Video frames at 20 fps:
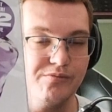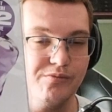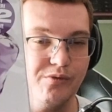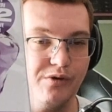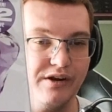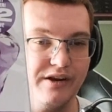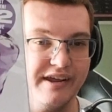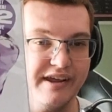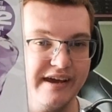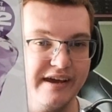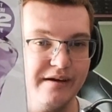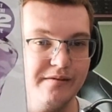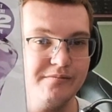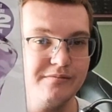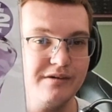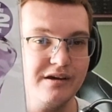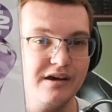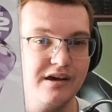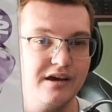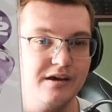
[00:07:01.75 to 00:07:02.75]
one here
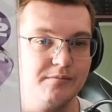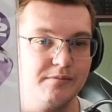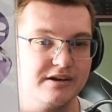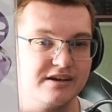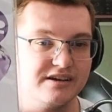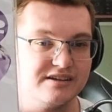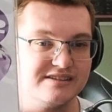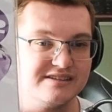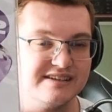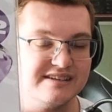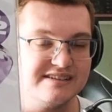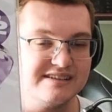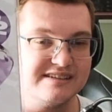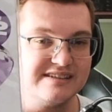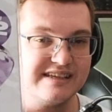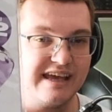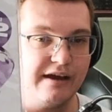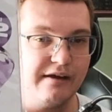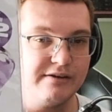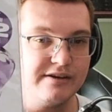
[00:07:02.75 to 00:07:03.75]
because this is
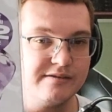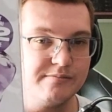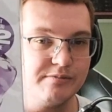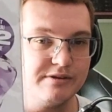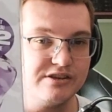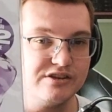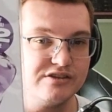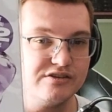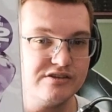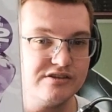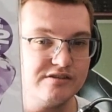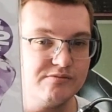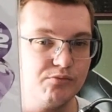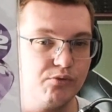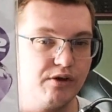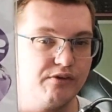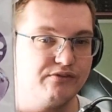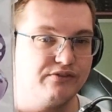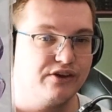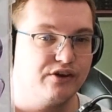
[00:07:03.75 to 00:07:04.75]
carried
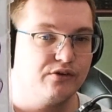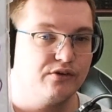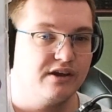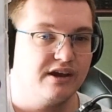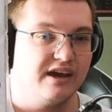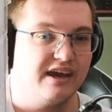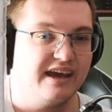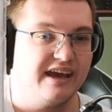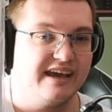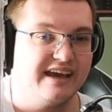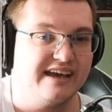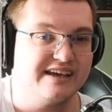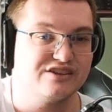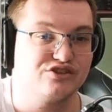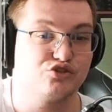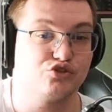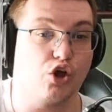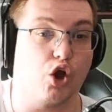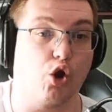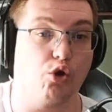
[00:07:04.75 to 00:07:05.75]
with you. It
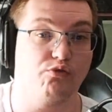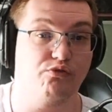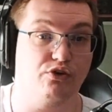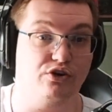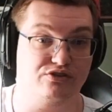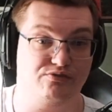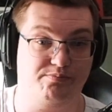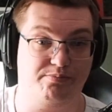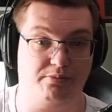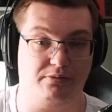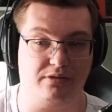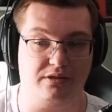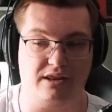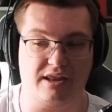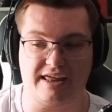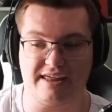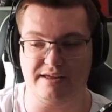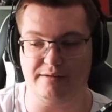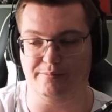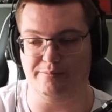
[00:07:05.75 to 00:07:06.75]
is
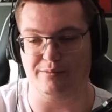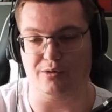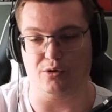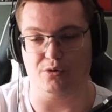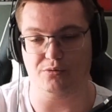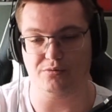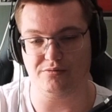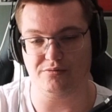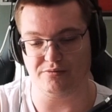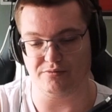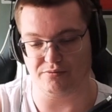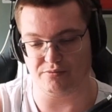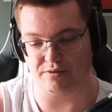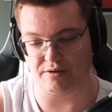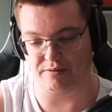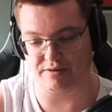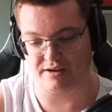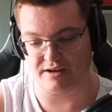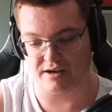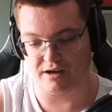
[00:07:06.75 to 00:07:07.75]
overplayable,
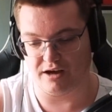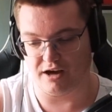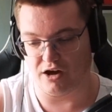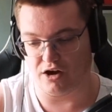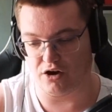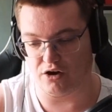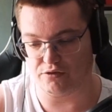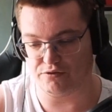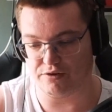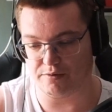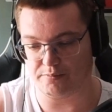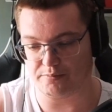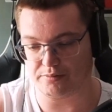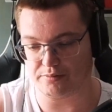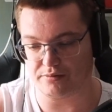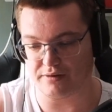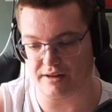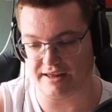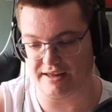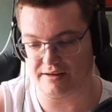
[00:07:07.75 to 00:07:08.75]
right?
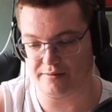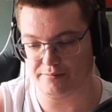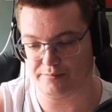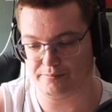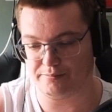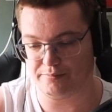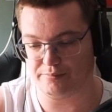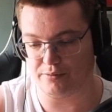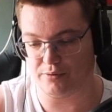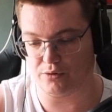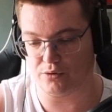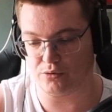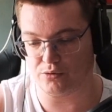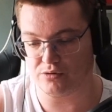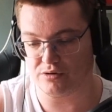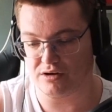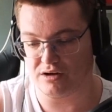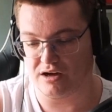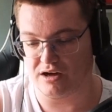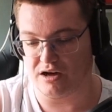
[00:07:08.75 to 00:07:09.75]

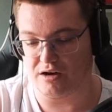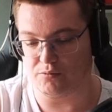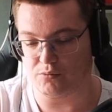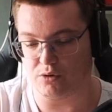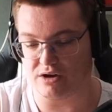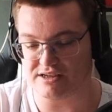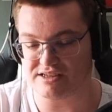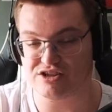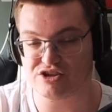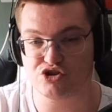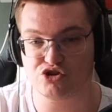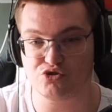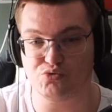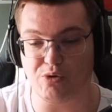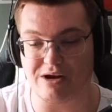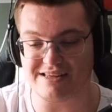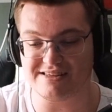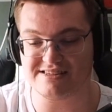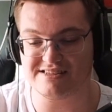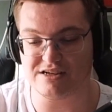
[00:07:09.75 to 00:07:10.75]
Overplayable one
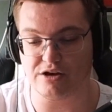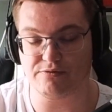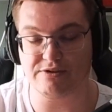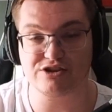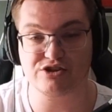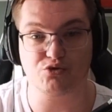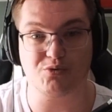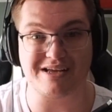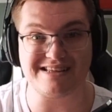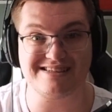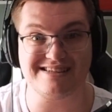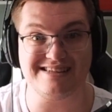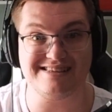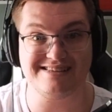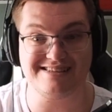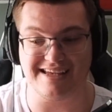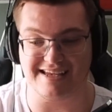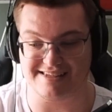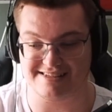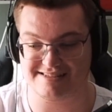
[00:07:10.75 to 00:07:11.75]
twenty over 20
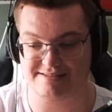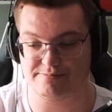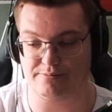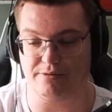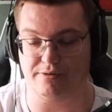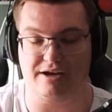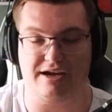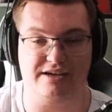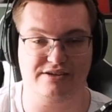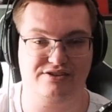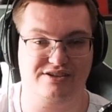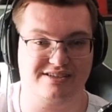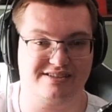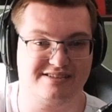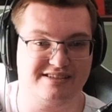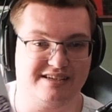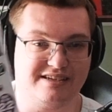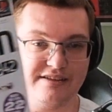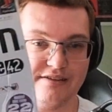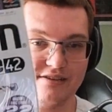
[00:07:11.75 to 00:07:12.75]
discs, but as you can
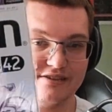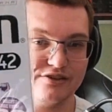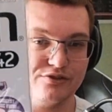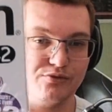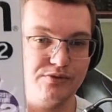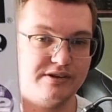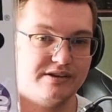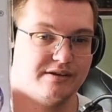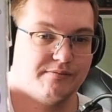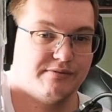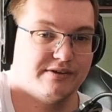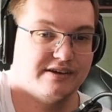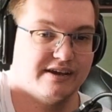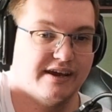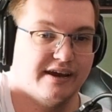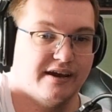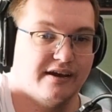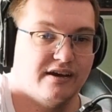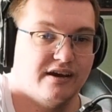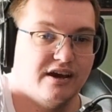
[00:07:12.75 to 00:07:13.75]
see the screen over
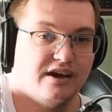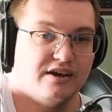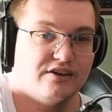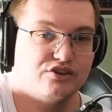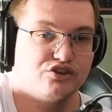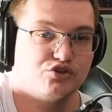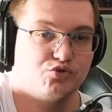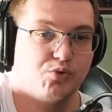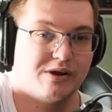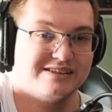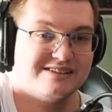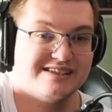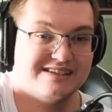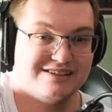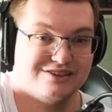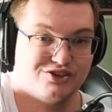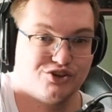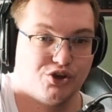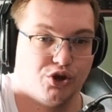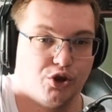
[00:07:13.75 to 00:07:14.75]
here,
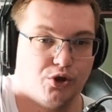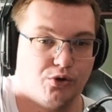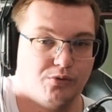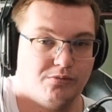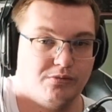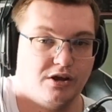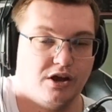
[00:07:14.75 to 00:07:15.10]
22.